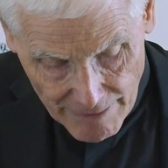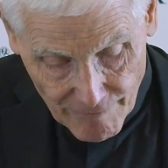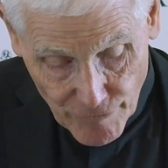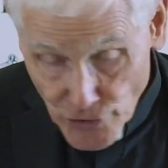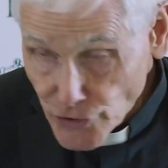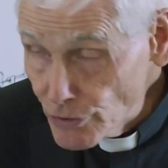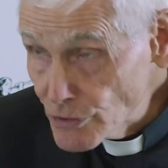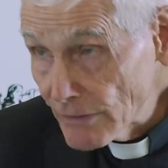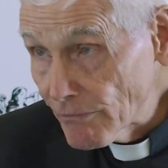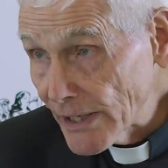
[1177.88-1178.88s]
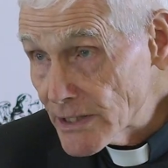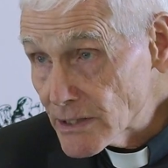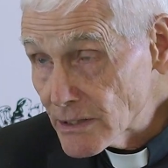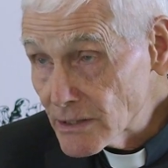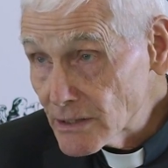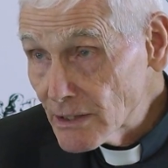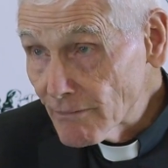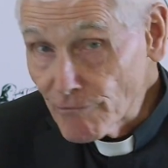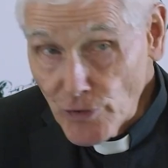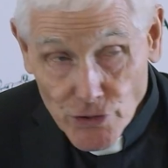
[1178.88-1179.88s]
Virtues and vices.
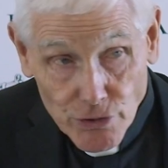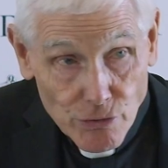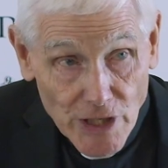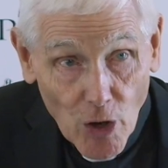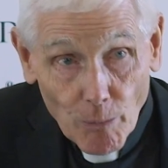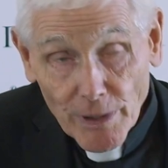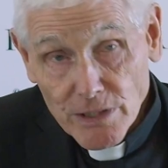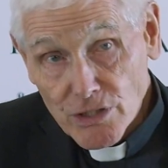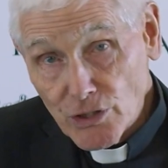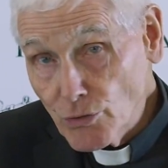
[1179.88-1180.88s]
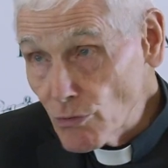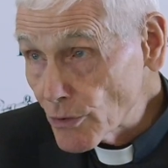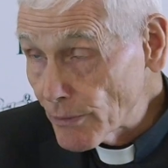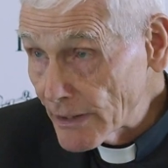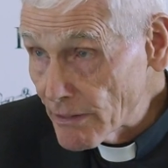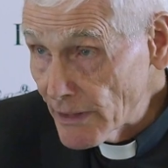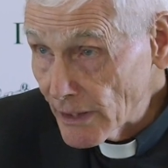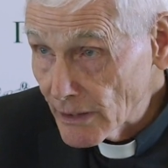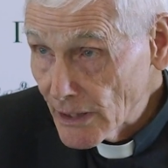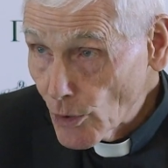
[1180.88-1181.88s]
Virtues help us to do the right
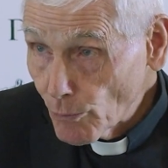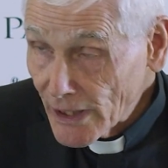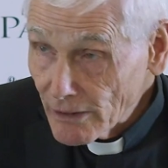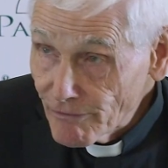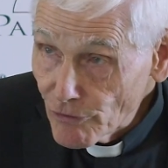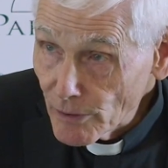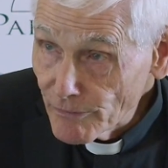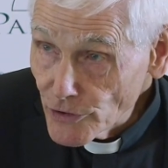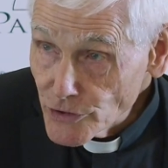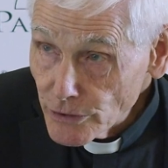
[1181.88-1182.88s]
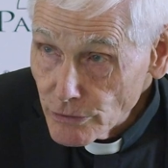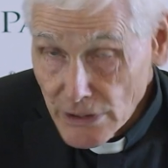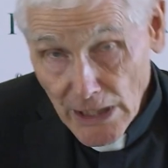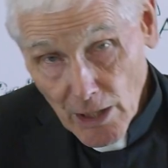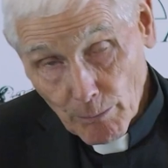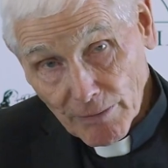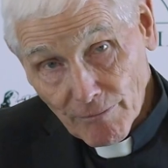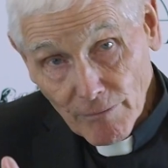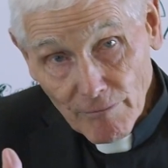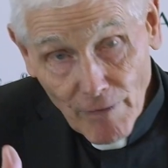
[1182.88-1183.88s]
thing. We can form virtues, but
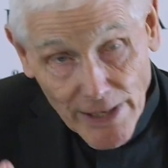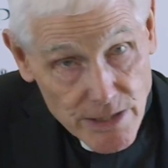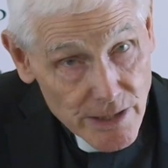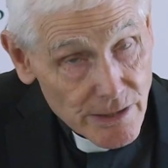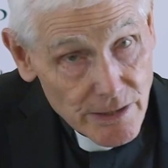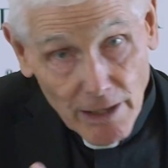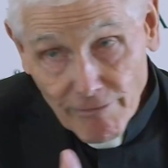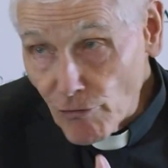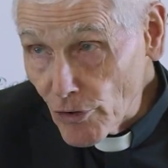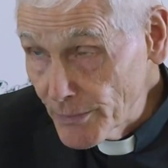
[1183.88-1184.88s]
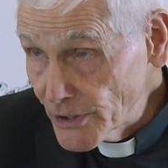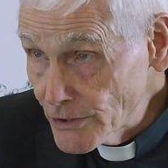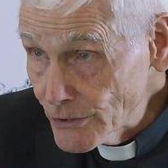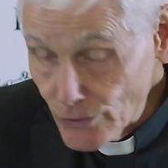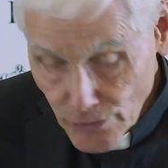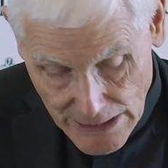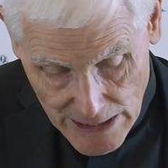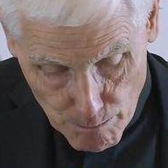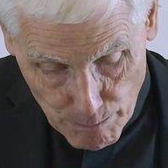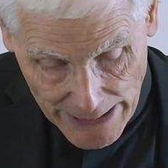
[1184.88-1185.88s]
vices are forming too,
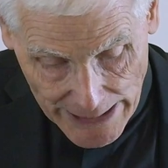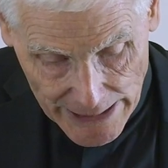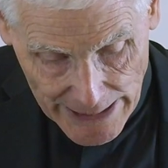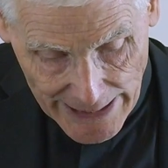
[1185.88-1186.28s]
bad